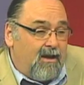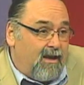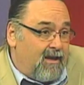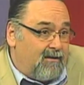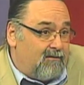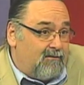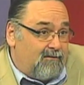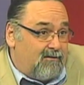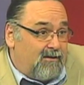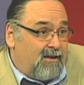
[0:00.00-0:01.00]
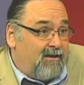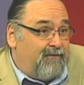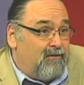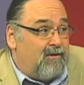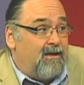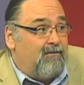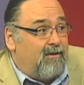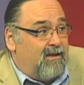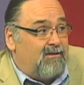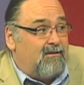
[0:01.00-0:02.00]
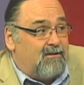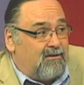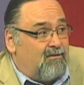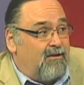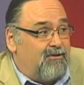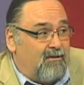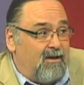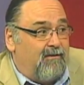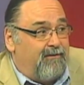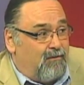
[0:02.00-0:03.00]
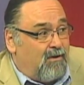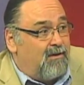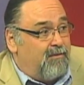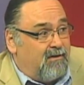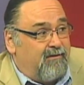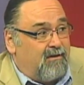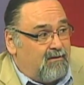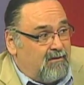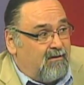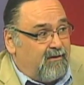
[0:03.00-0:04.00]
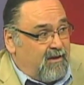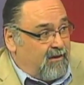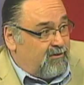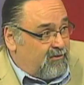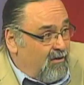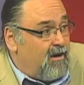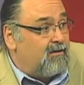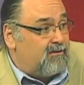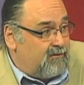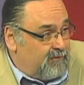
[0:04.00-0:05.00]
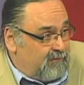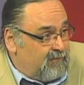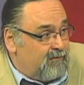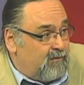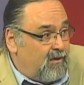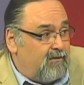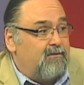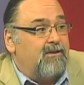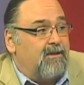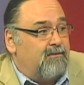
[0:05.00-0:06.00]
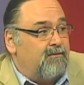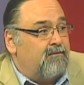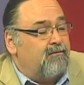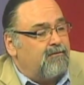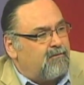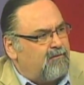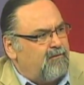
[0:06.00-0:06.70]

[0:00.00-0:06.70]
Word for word: and if you're running a race that's as long as your life, you want a bit of a of a head start. Sure. You what know. tell me, what